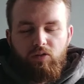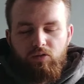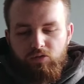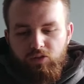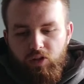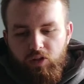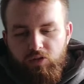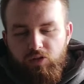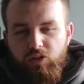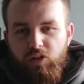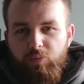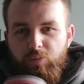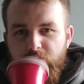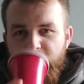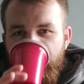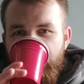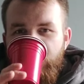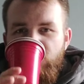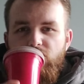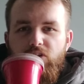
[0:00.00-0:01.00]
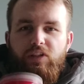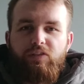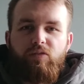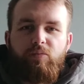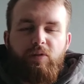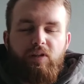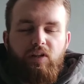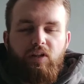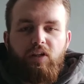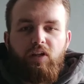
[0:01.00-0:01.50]
So you can pretend to drink from
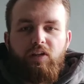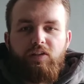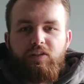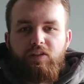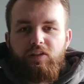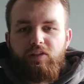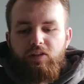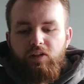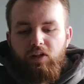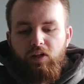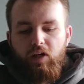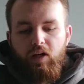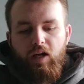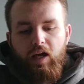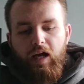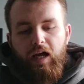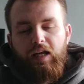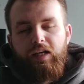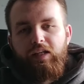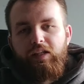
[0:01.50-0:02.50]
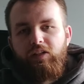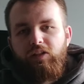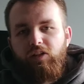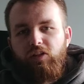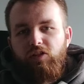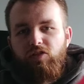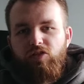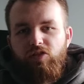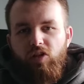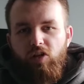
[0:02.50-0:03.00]
it like I did, and then you
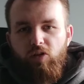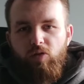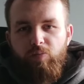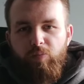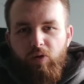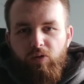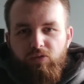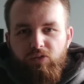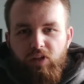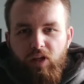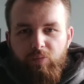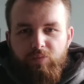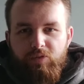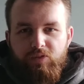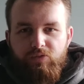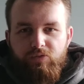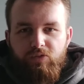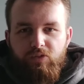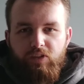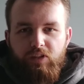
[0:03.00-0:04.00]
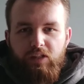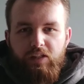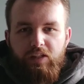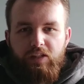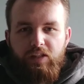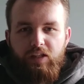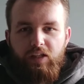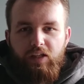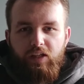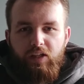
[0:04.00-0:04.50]
can show both cups
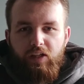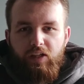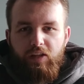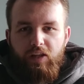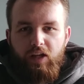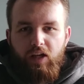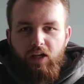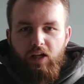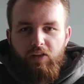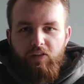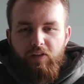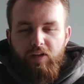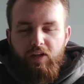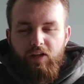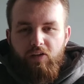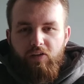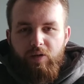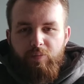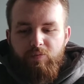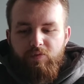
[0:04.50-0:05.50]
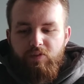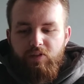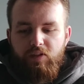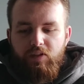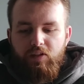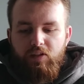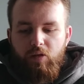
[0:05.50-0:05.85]
freely that they are empty.